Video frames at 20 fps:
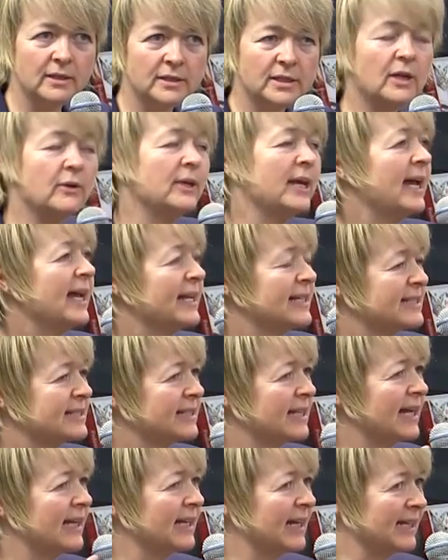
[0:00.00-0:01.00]
so
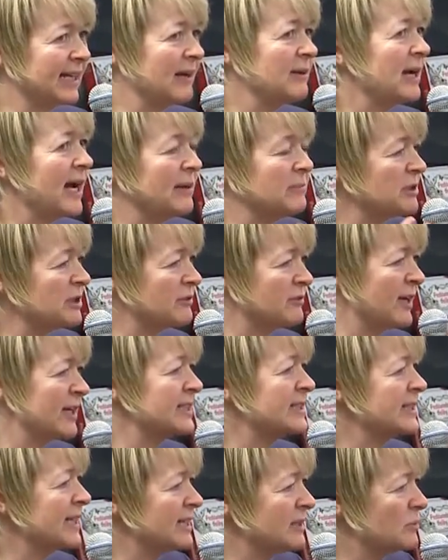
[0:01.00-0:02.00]
yes, I, and I, am just
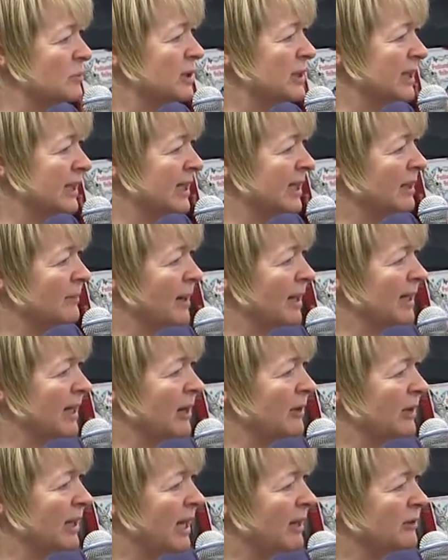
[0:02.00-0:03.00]
fascinated with thinking about
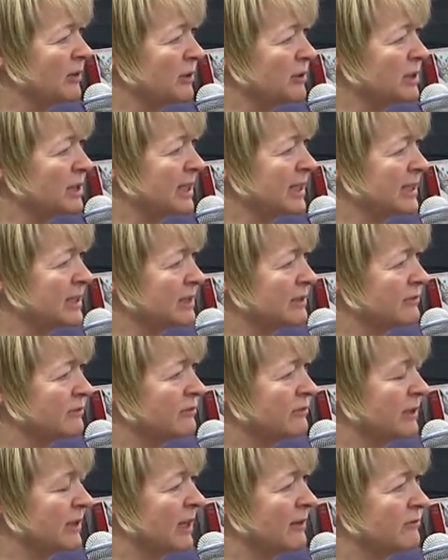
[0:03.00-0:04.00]
how, how those things have,
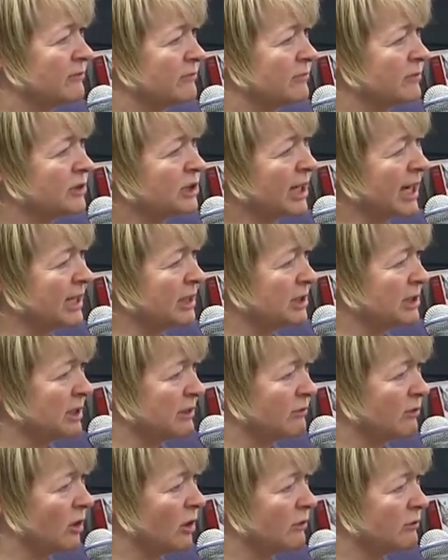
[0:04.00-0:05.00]
have changed
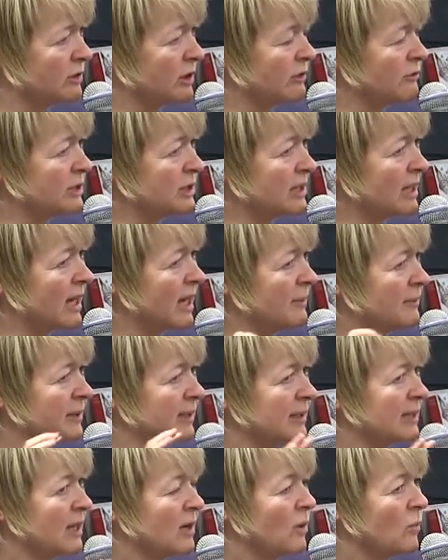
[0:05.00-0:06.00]
and evolved over time,
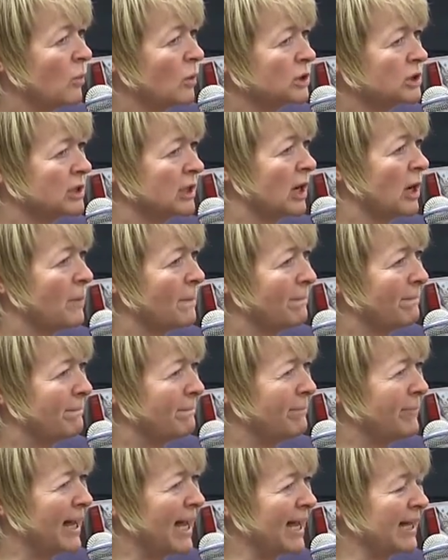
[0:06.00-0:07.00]
and want to go
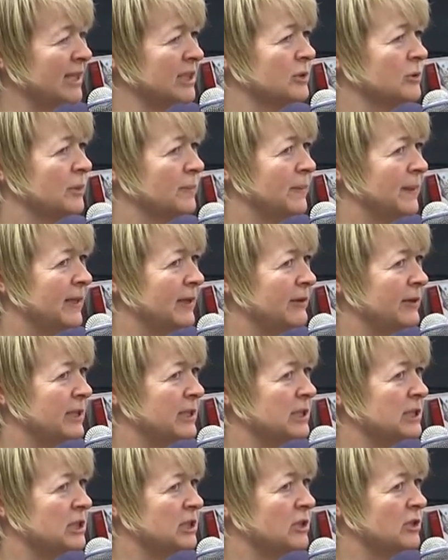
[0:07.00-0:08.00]
back to a
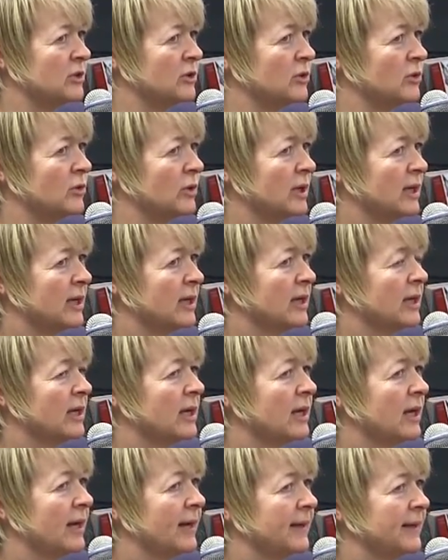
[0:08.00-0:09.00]
period to
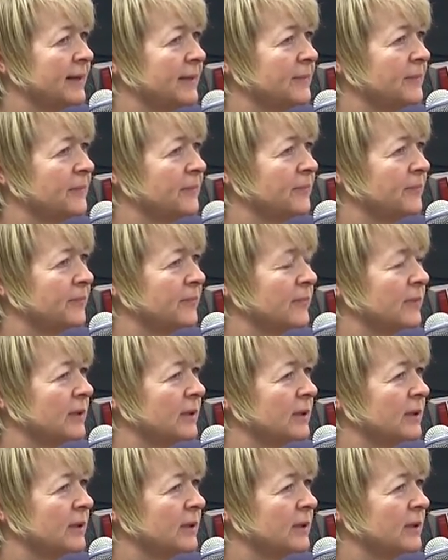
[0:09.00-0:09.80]
um,